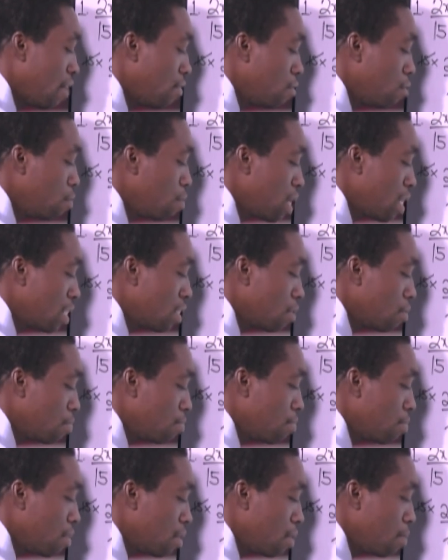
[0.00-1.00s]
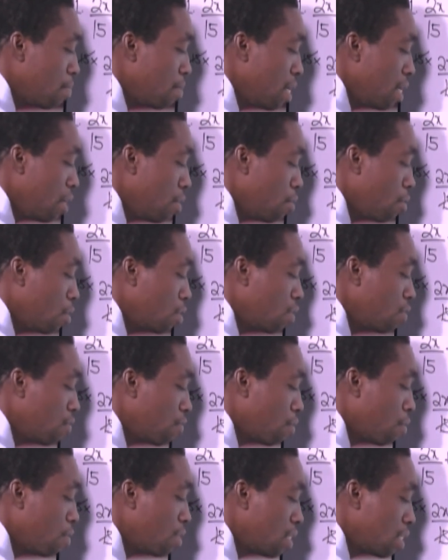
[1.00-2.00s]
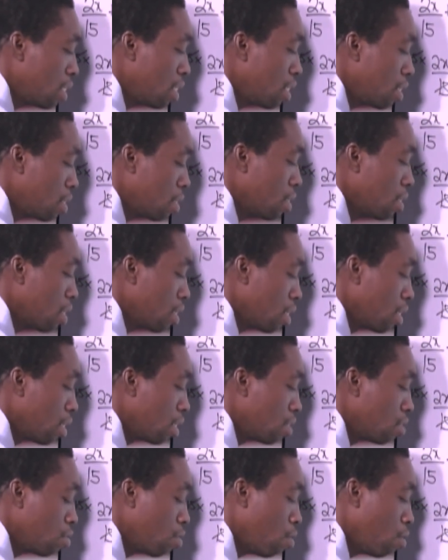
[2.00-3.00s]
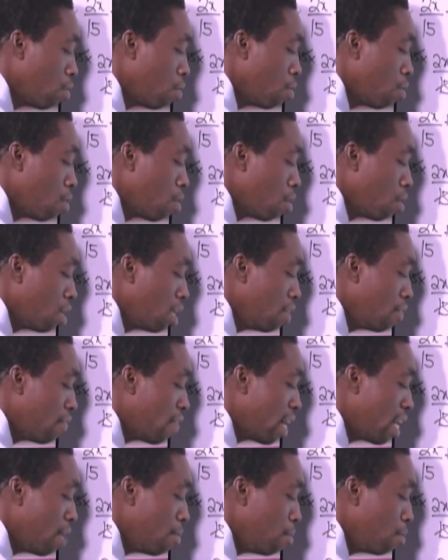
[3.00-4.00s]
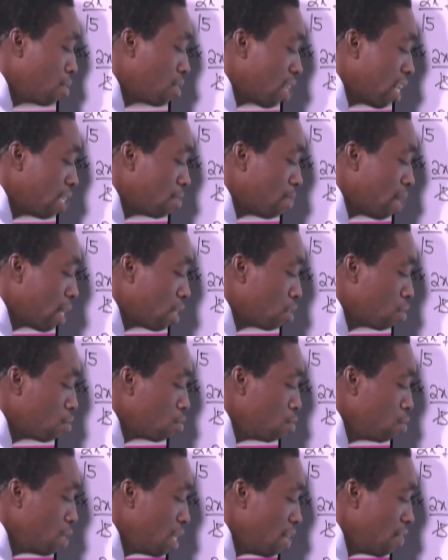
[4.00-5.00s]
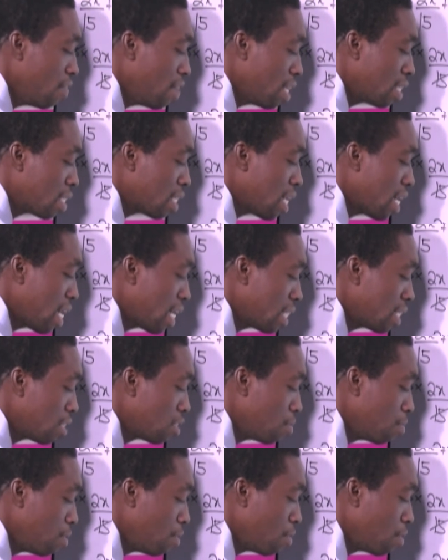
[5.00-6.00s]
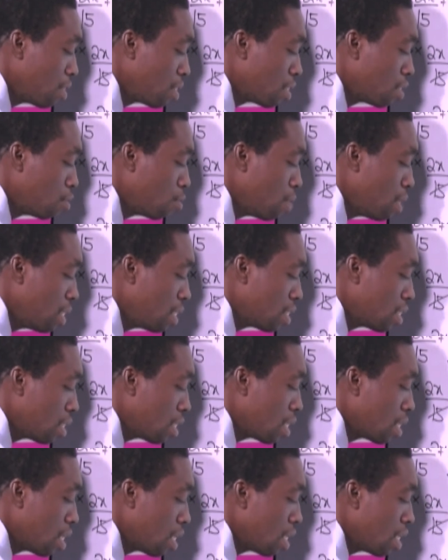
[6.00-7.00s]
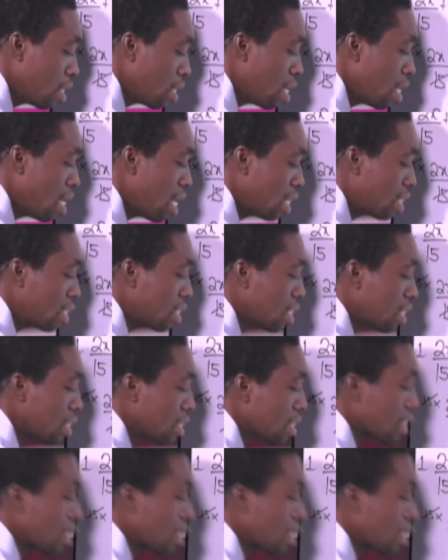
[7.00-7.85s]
2x being equal to 40. So dividing both sides by 2 will give us x to be what? 20. And that is it